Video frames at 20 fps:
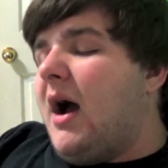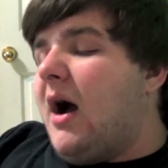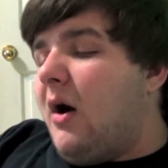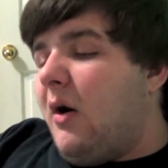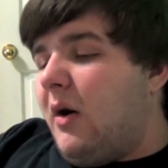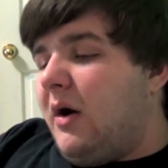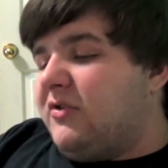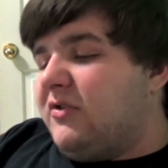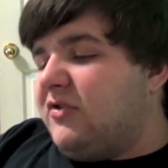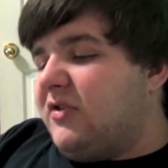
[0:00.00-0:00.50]

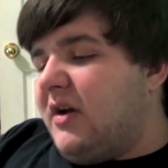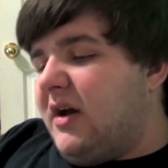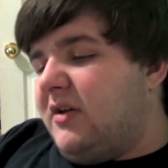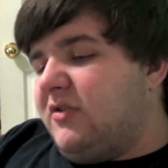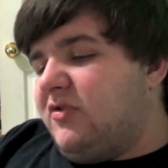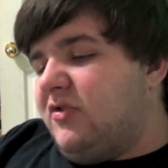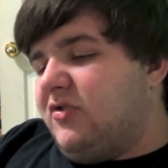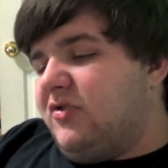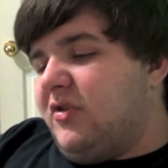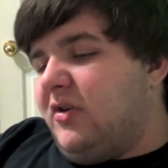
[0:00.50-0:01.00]
Oh, I, sh I
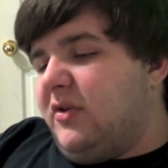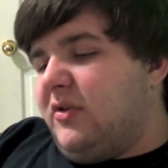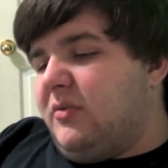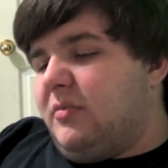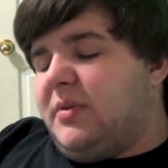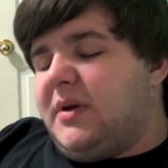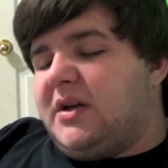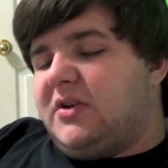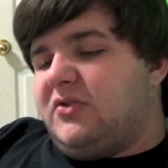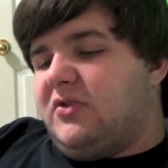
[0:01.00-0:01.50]
should show you the
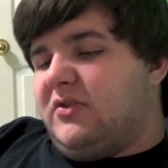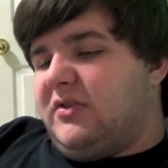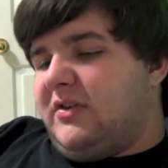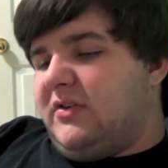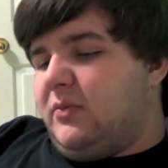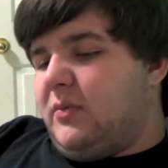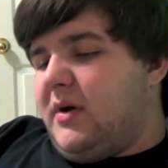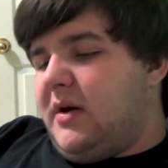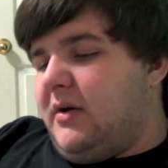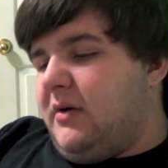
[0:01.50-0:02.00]
pictures
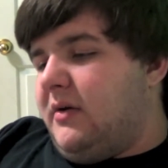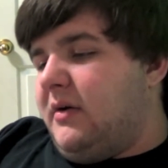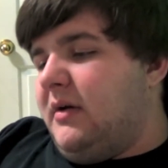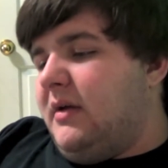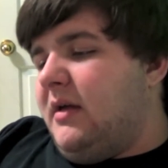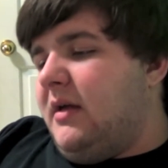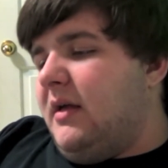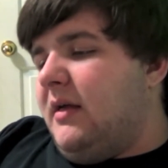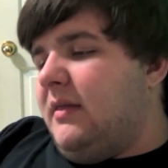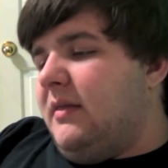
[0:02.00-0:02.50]
as well.
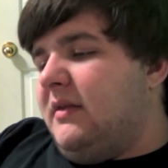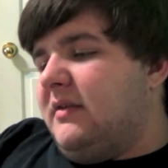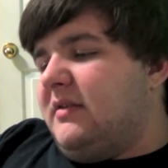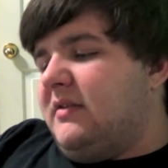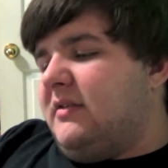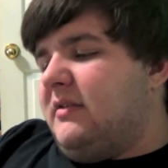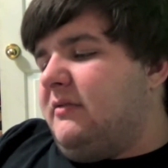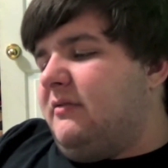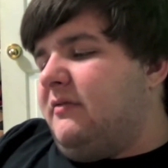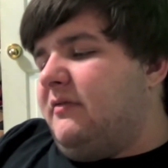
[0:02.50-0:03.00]
This
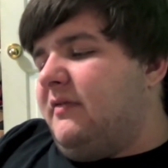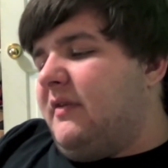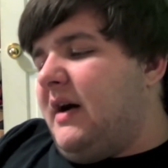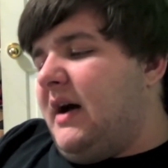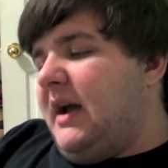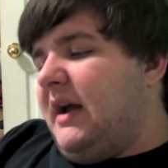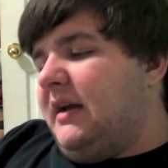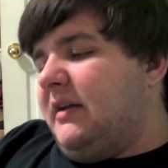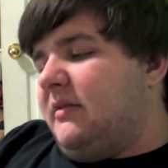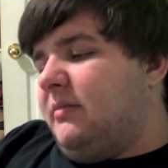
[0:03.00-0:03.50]
is the
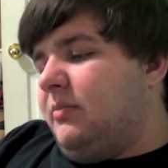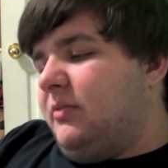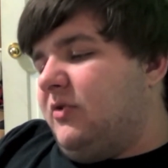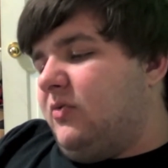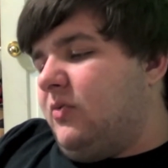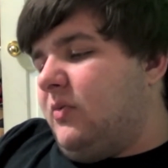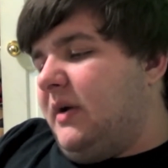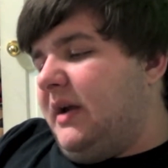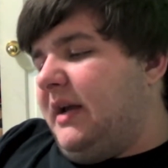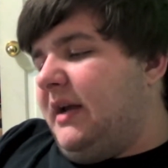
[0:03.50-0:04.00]
fight
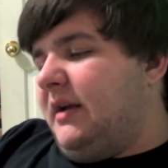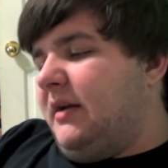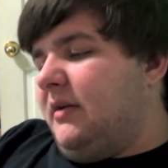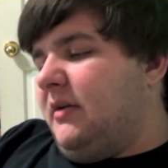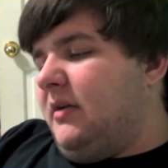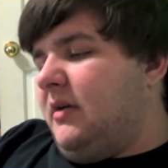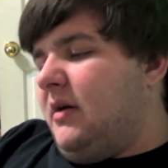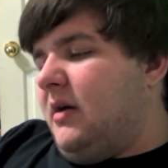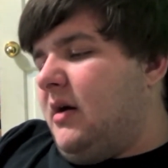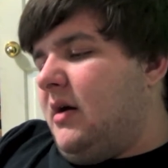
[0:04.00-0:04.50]

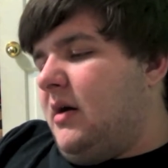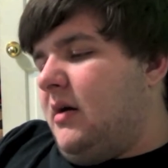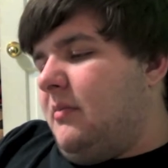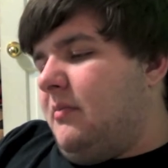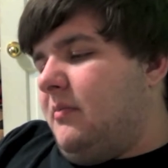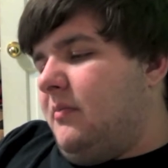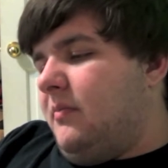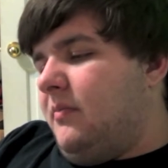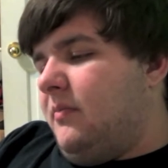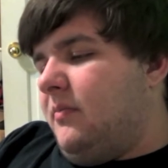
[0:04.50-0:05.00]
between
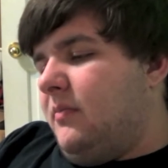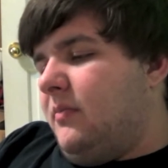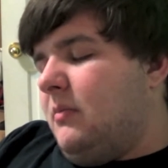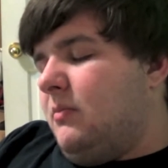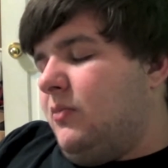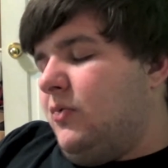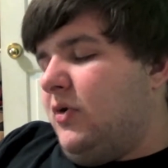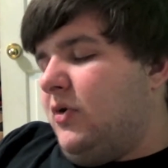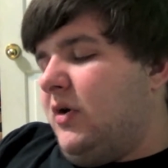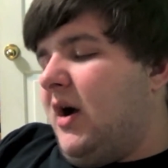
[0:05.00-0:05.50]
um,
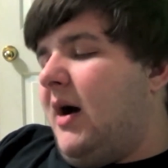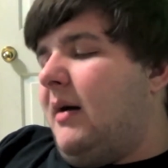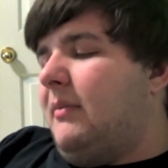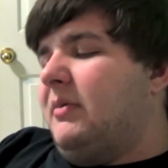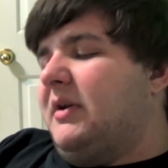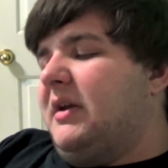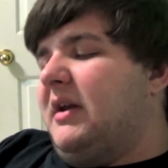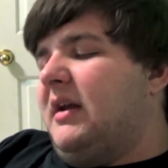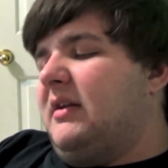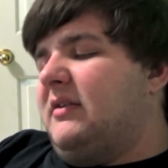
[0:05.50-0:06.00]
Blue
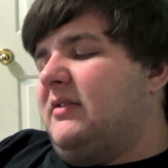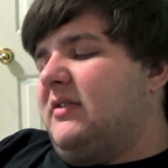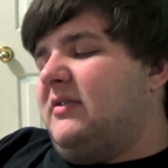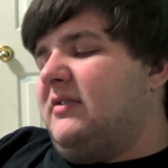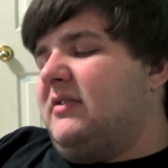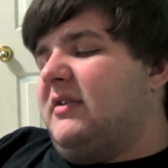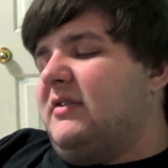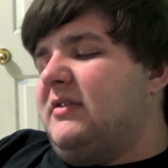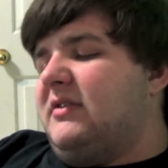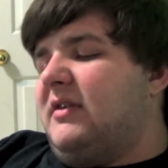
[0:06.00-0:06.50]
Goblin and his
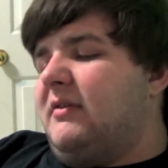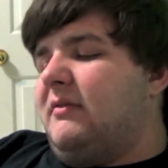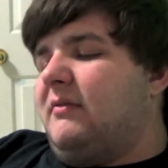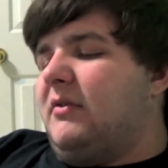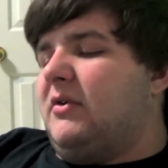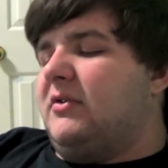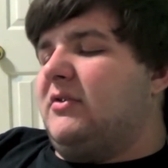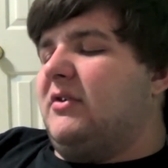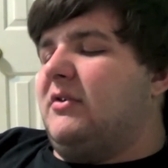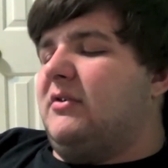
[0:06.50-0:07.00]
assistant
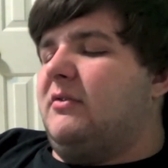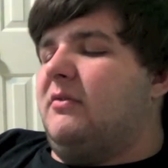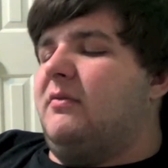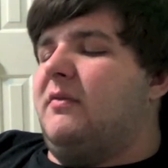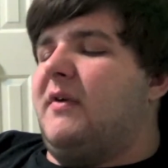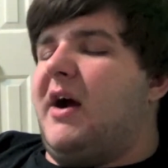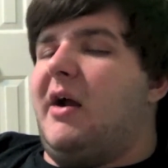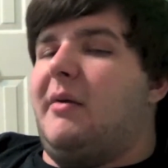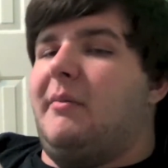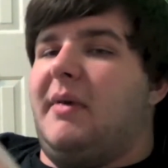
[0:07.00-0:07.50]
versus
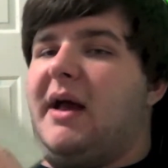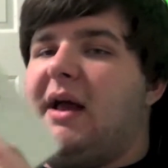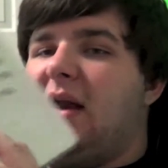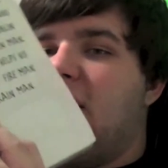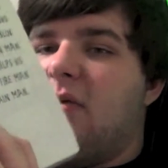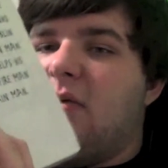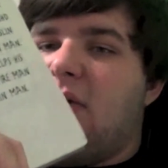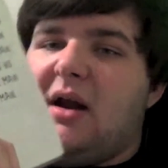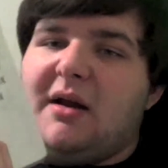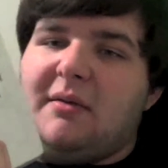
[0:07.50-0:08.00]
Fireman
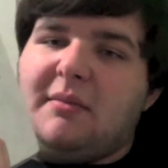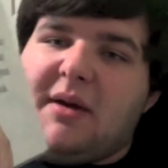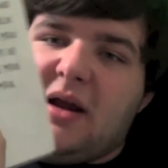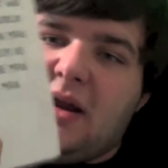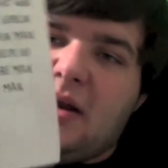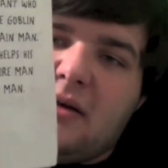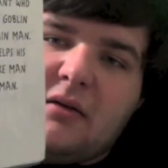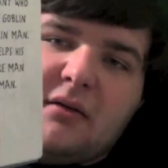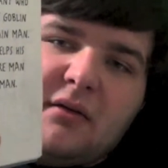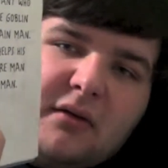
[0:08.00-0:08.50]
and Rain
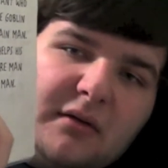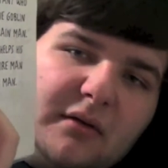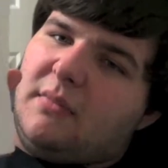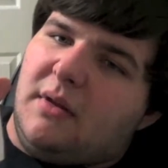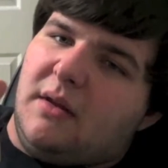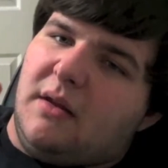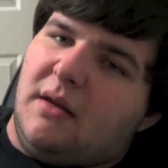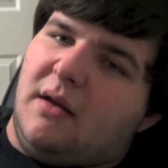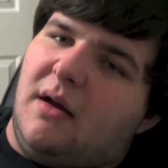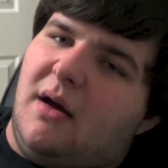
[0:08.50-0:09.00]
Man.
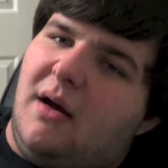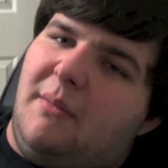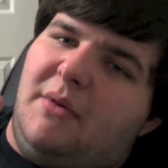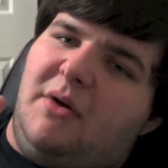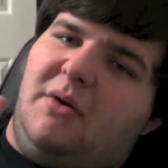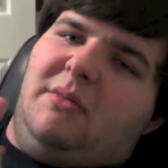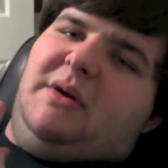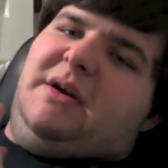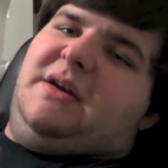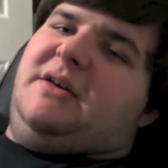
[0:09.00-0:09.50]
I'm
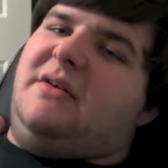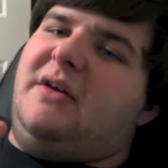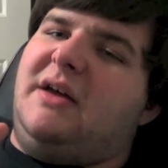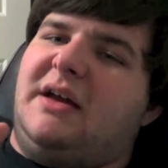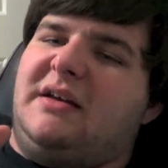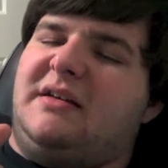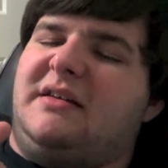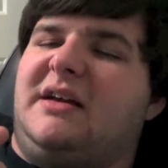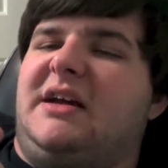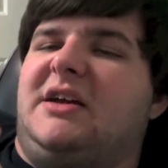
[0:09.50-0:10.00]
going to read it
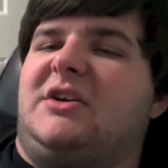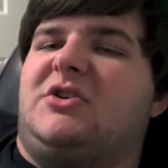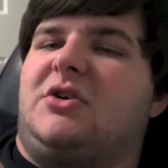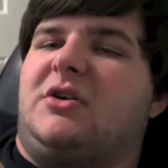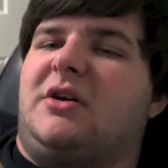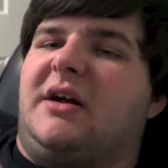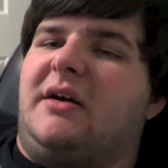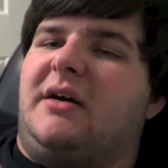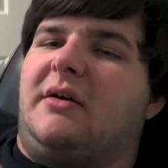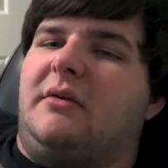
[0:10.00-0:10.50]
like a
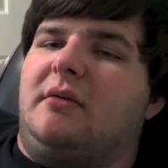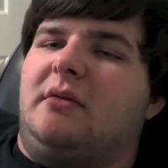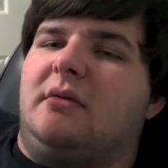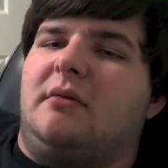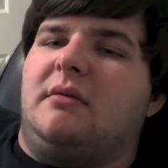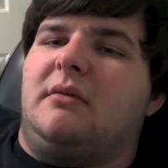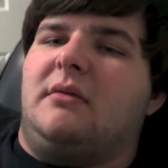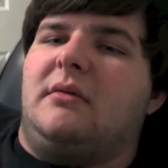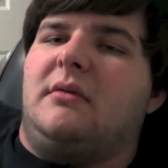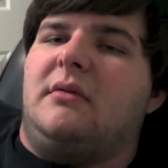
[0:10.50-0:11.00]
teacher now
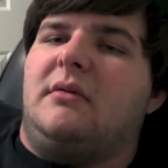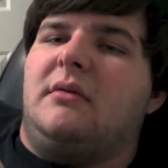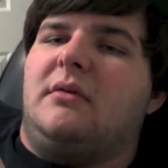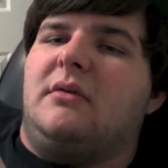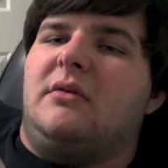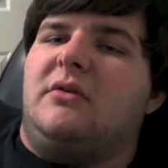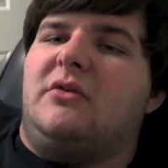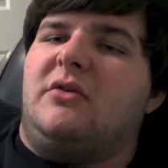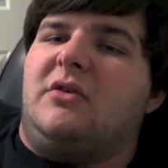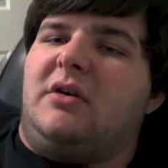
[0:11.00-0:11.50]

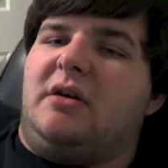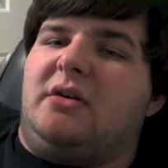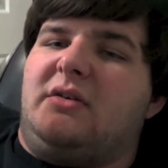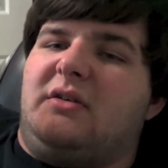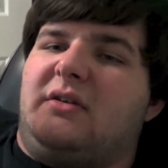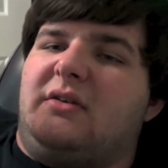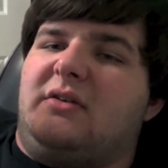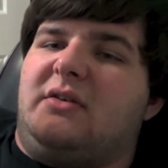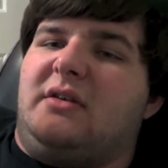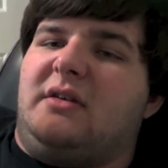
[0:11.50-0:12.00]
so you guys
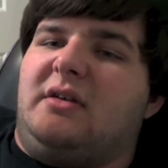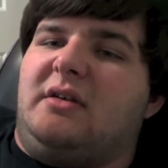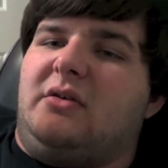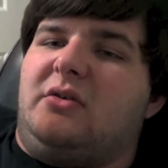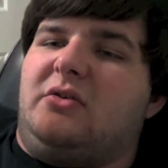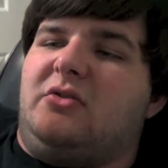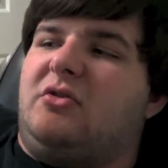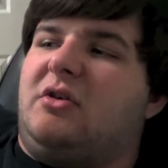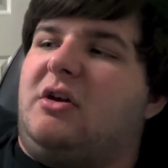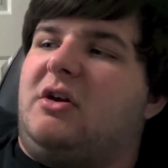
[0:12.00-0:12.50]
can see the
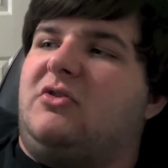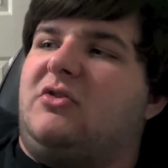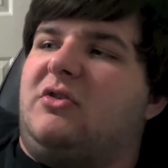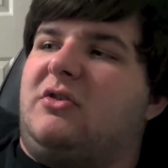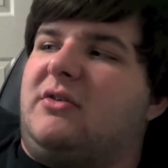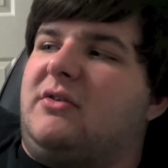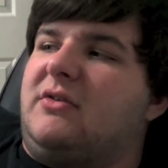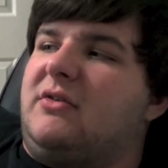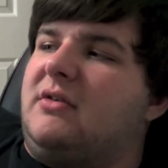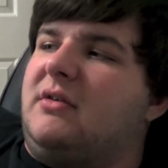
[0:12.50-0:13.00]

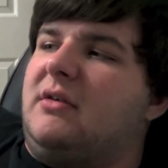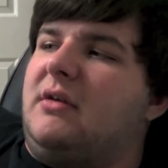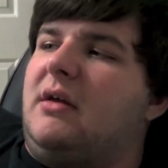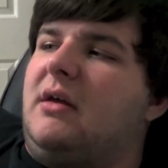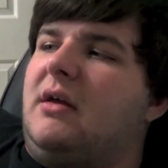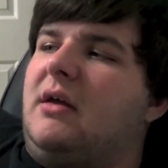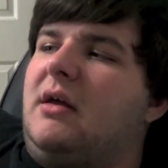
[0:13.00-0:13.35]
illustrations.